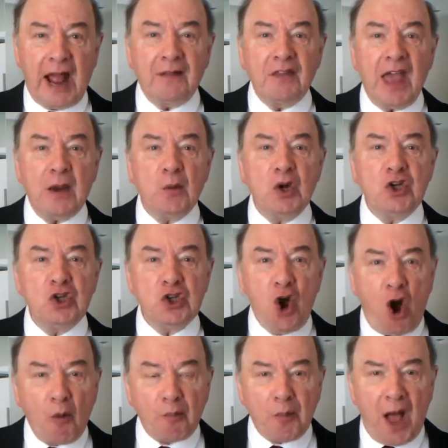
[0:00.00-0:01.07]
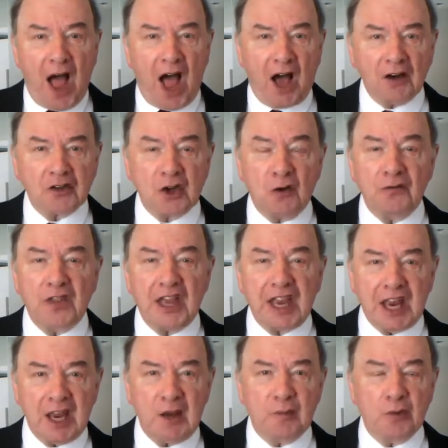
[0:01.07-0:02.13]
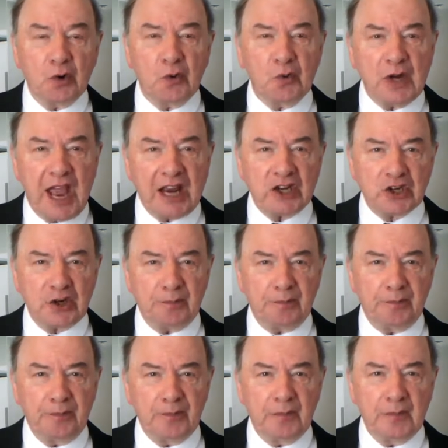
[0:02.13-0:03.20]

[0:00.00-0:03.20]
and they were not part of the Hebrew nation.